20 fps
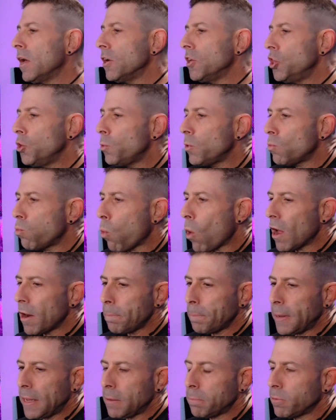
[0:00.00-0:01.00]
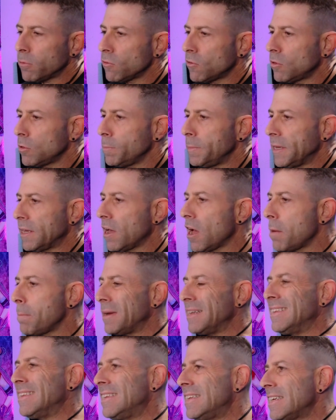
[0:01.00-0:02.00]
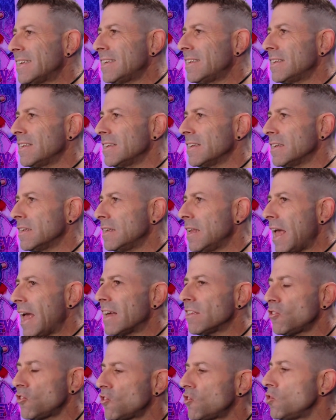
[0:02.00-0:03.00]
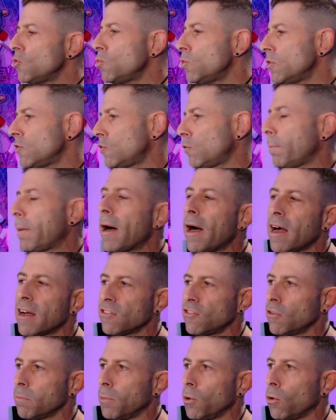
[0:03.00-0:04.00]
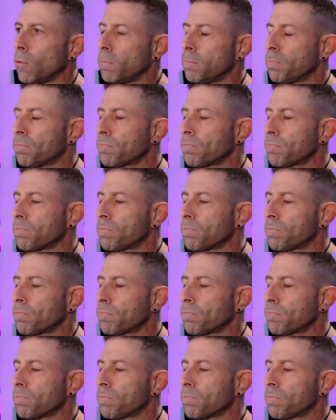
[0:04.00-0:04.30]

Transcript: you would want people to become addicted as soon as possible.